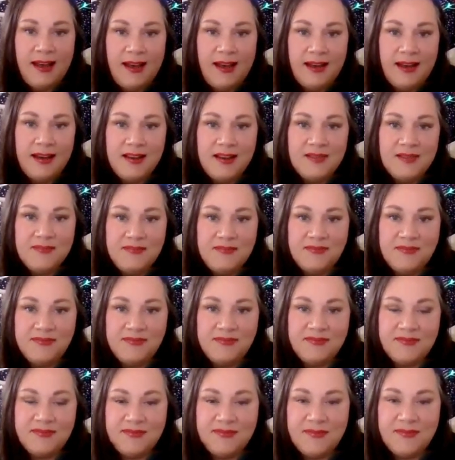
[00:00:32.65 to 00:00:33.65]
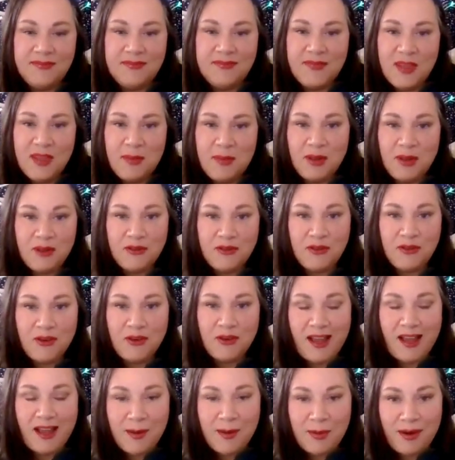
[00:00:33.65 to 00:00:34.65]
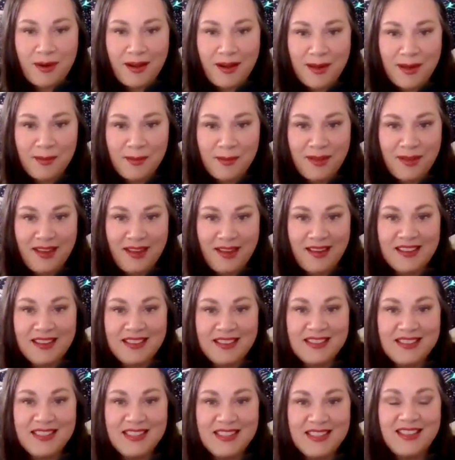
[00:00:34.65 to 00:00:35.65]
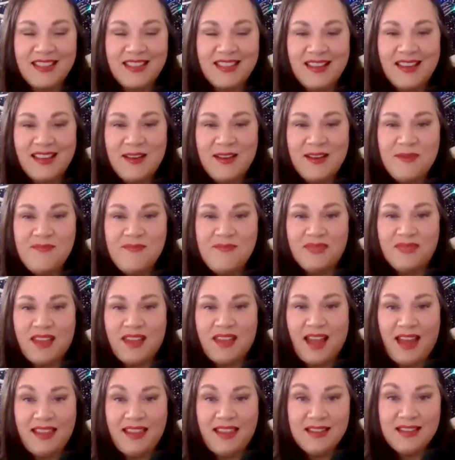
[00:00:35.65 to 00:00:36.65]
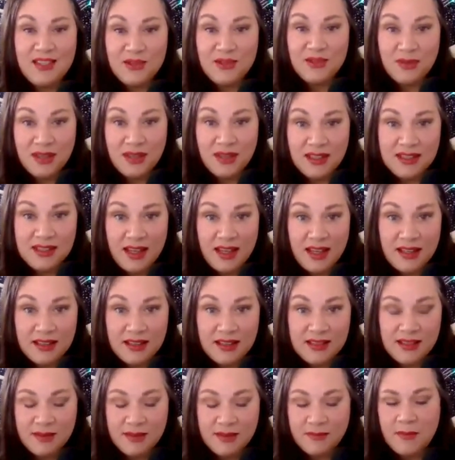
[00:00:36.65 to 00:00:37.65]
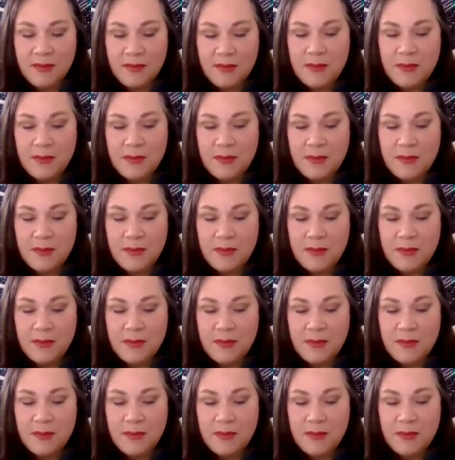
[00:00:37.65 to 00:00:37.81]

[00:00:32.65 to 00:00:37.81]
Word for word: um, the beautiful Abraham Hicks, and this is what it says